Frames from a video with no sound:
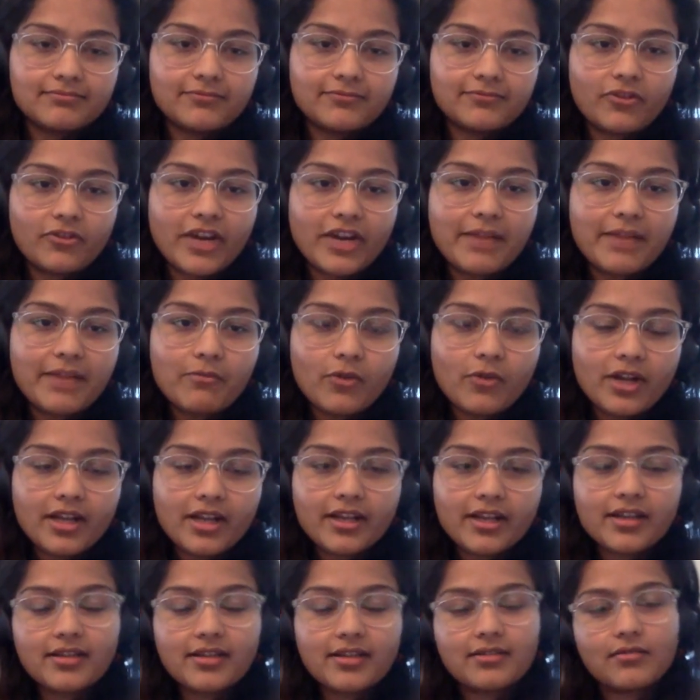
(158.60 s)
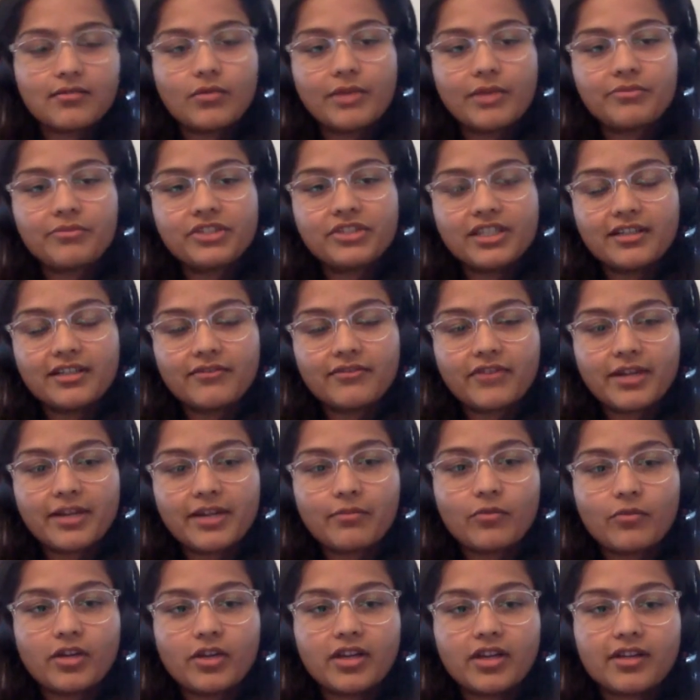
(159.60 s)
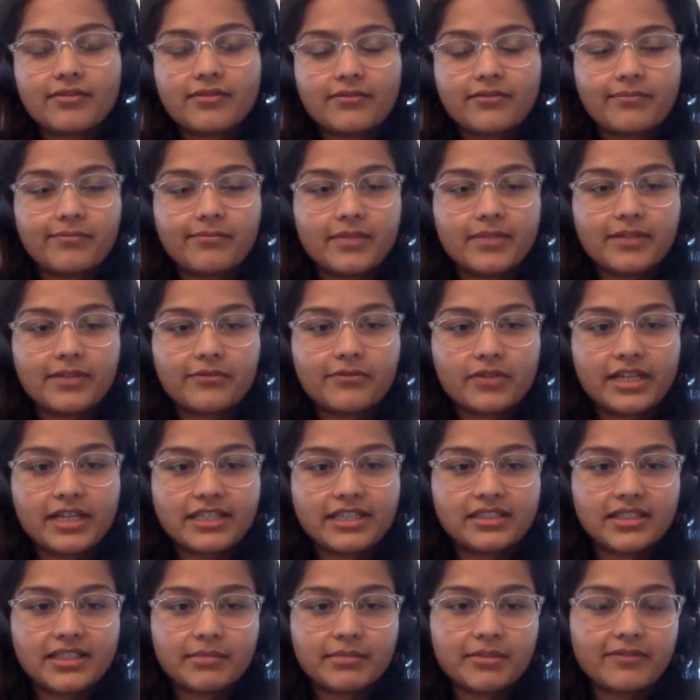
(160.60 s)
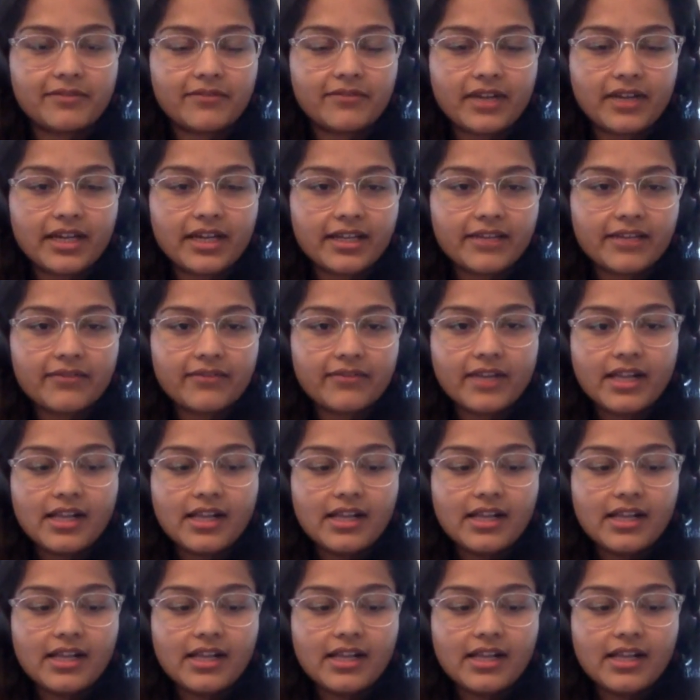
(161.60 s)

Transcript: framework, WebGL framework built for HTML5